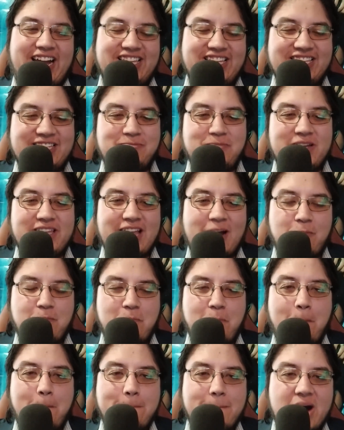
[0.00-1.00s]
and it's been a
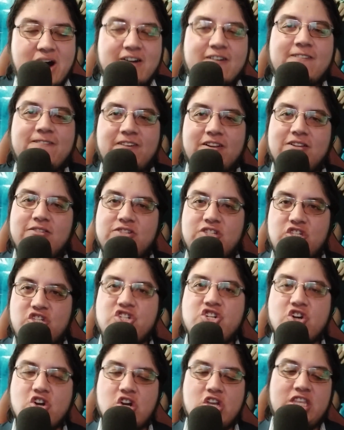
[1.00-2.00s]
marvelous
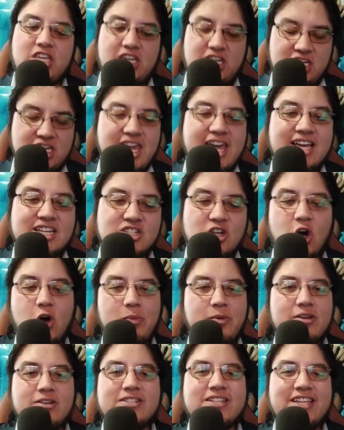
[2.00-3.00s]
journey. Yes,
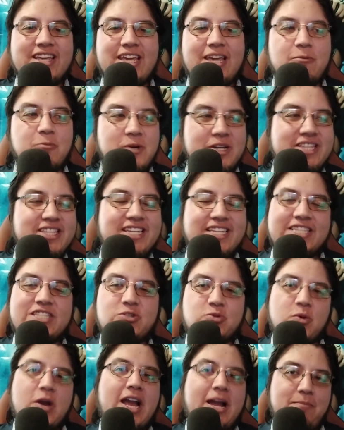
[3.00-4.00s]
obviously we
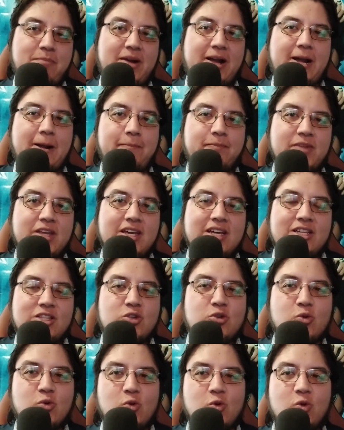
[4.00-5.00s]
need drama
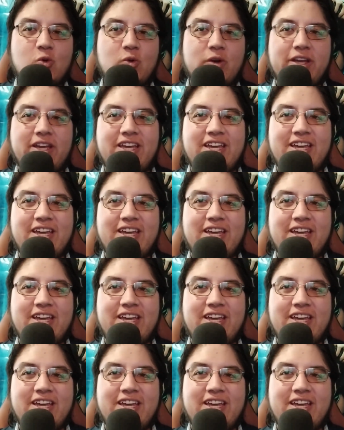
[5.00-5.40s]
to